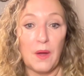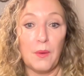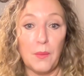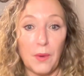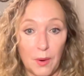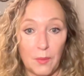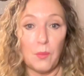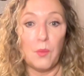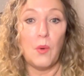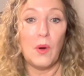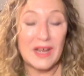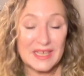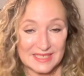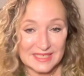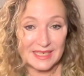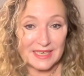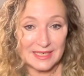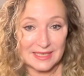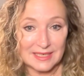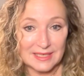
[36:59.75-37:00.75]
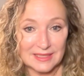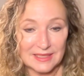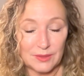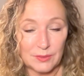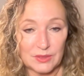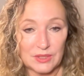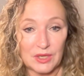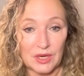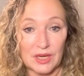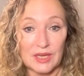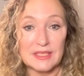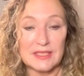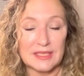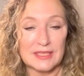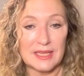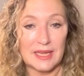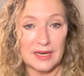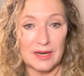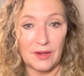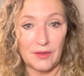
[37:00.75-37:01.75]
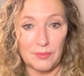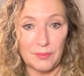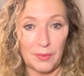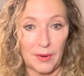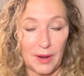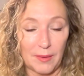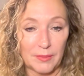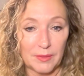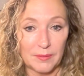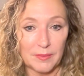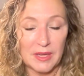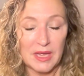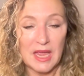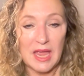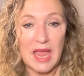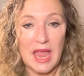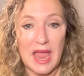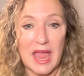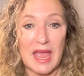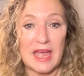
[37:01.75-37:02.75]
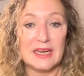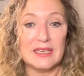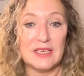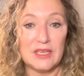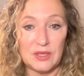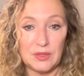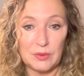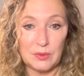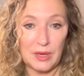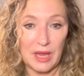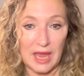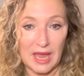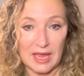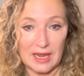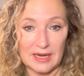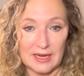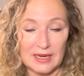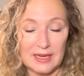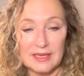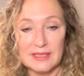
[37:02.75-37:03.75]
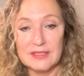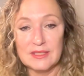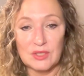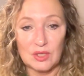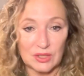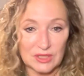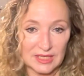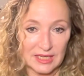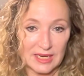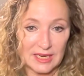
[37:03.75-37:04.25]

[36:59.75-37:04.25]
What was it that was causing that health problem? And you can start